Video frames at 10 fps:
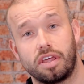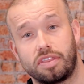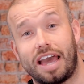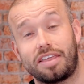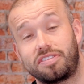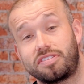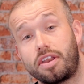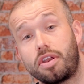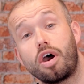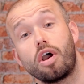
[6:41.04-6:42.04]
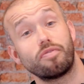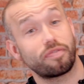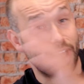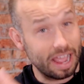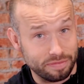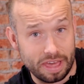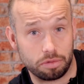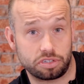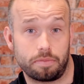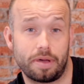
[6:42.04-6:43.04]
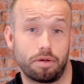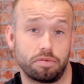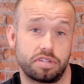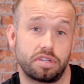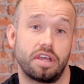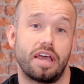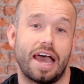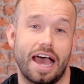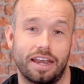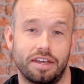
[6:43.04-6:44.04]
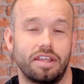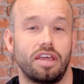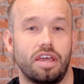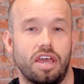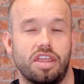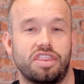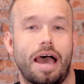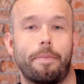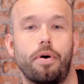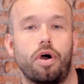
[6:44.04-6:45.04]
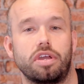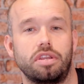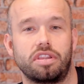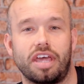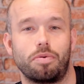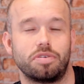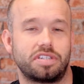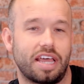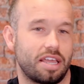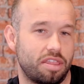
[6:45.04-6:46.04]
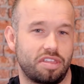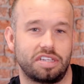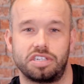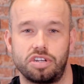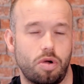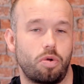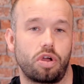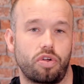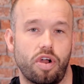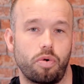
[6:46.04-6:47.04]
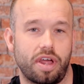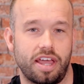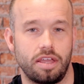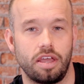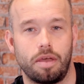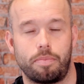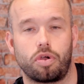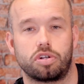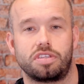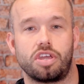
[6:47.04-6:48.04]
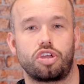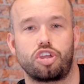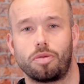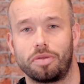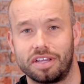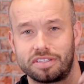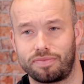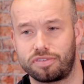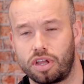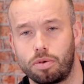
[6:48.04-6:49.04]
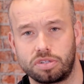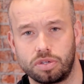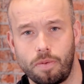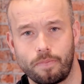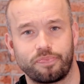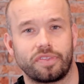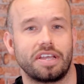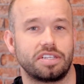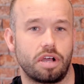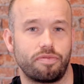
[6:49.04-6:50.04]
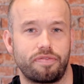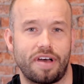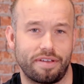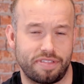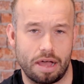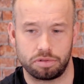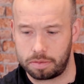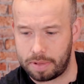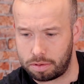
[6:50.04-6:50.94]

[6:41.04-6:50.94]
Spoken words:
that is then over £5,000. And at that point, they would say this is no longer okay because the accumulative total is over £5,000.